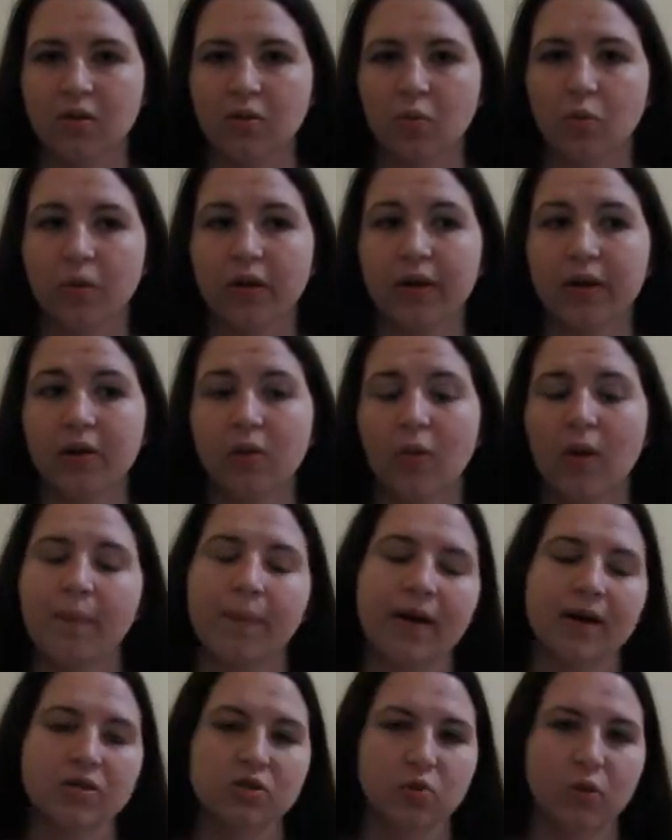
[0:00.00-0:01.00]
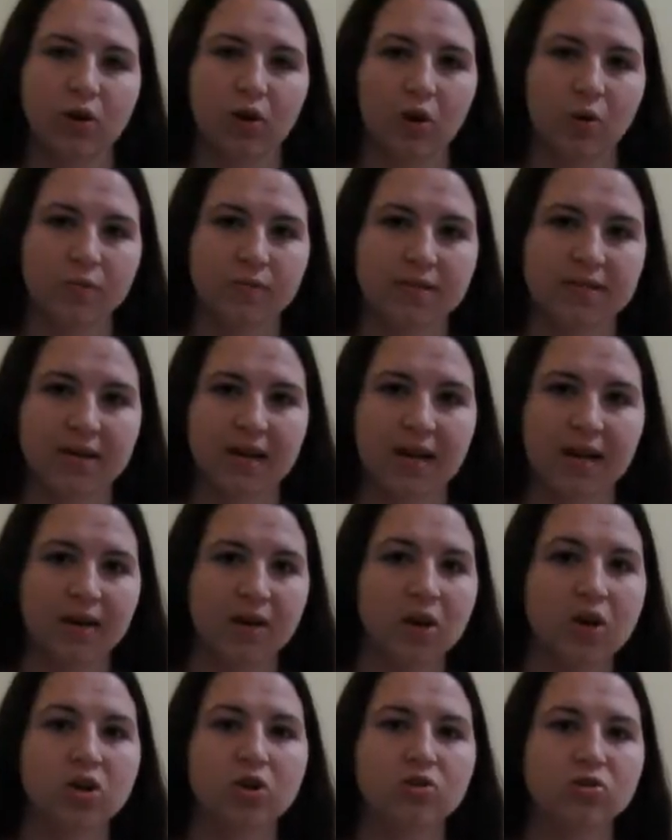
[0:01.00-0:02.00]
we went back to our
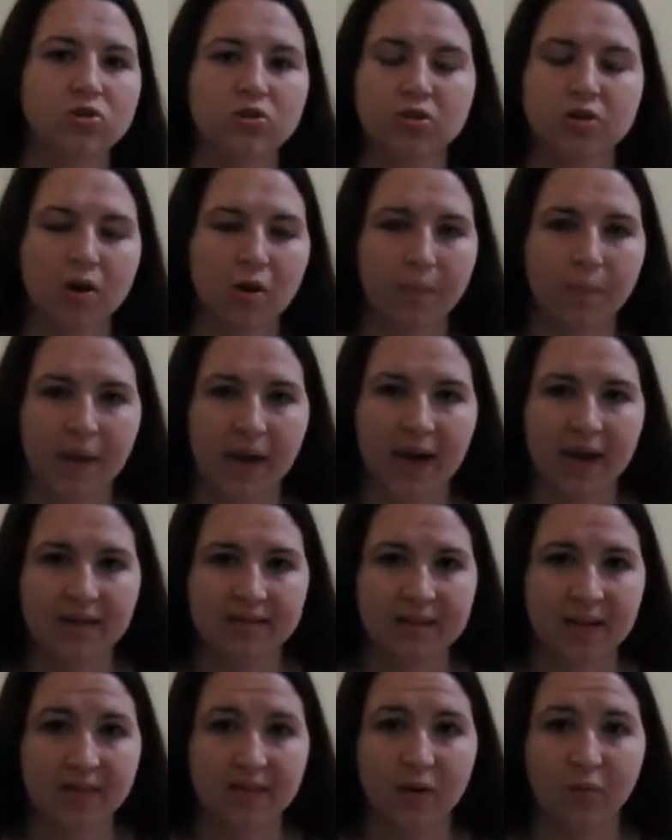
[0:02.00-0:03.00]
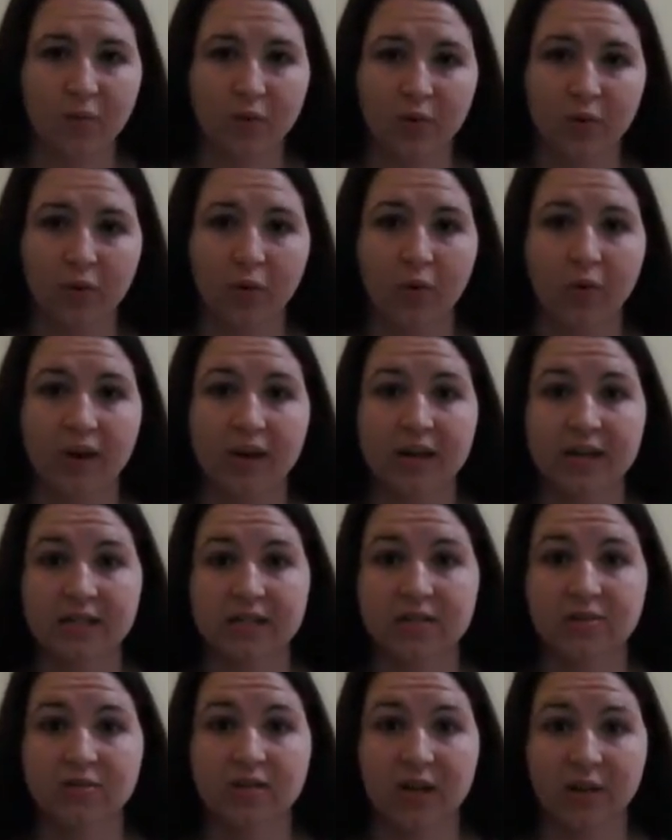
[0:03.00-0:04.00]
homestay, switched out bags, and then we were going
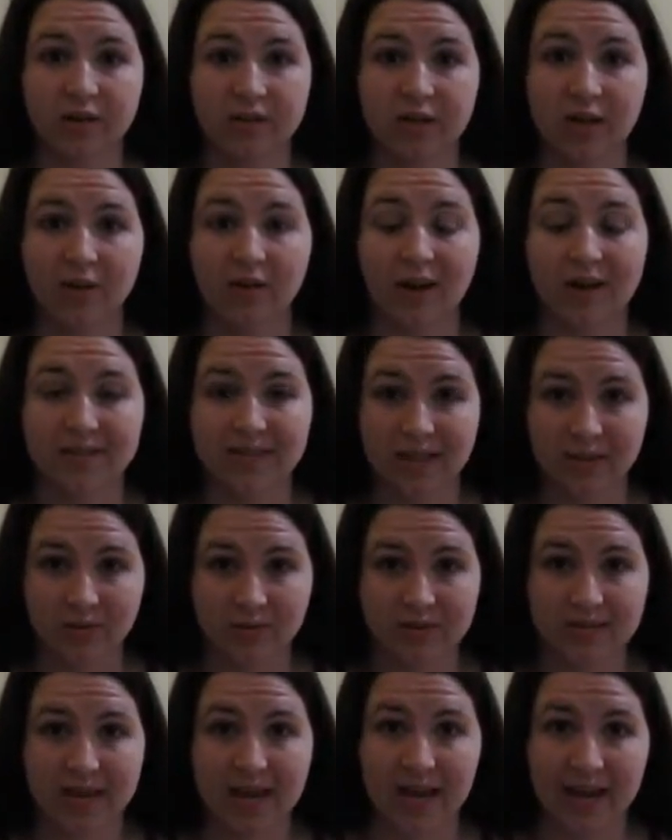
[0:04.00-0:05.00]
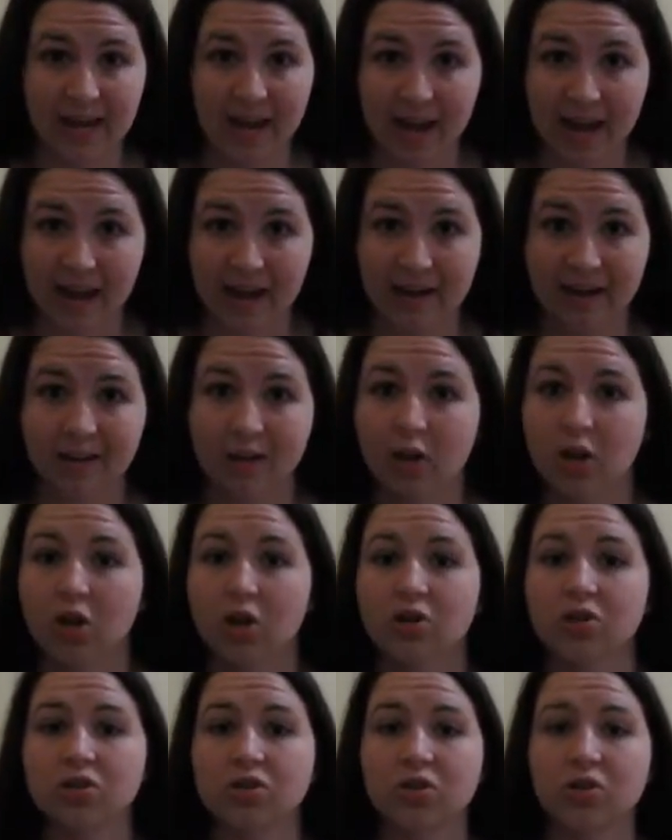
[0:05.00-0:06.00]
to downtown San Jose again
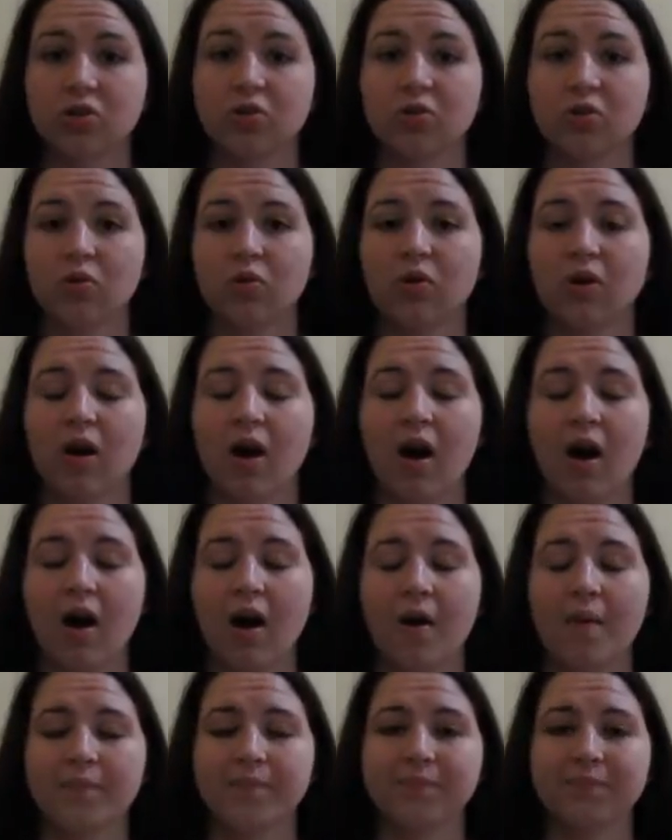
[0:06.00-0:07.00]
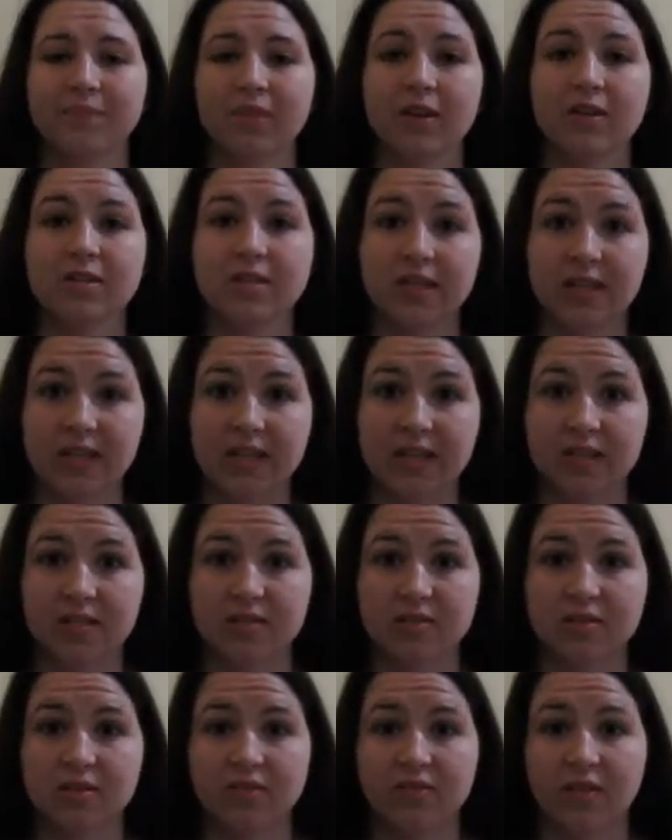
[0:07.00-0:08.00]
to eat,
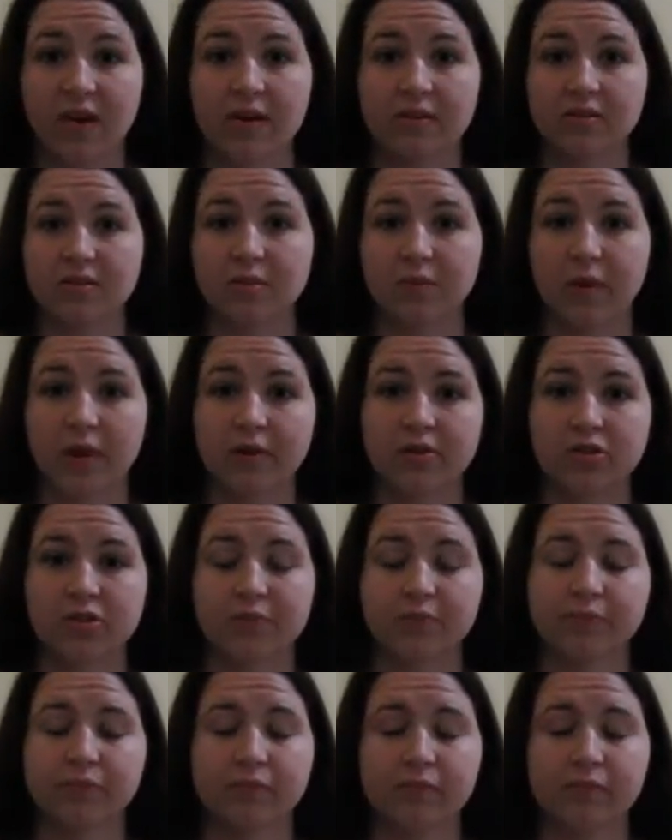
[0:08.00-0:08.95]
to find some lunch.